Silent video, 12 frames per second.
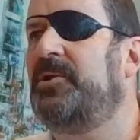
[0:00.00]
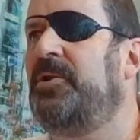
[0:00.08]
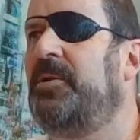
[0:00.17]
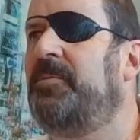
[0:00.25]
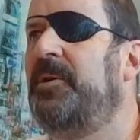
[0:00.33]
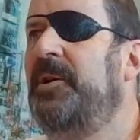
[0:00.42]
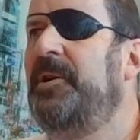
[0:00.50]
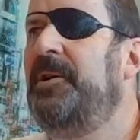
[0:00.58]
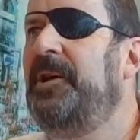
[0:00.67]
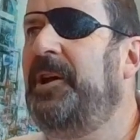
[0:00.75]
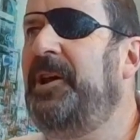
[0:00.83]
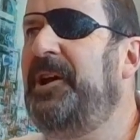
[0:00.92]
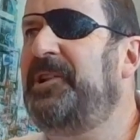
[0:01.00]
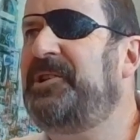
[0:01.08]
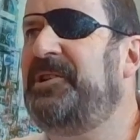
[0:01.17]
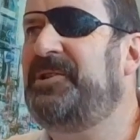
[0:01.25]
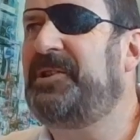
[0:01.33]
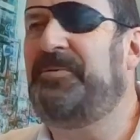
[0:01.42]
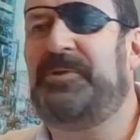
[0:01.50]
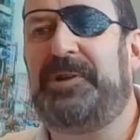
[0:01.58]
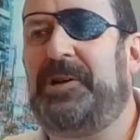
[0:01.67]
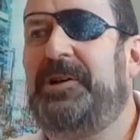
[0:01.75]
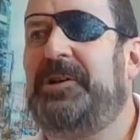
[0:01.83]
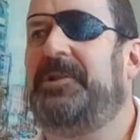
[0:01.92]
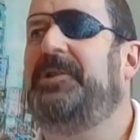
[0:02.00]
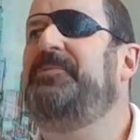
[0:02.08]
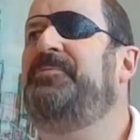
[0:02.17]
the job. And he actually said, well, I can't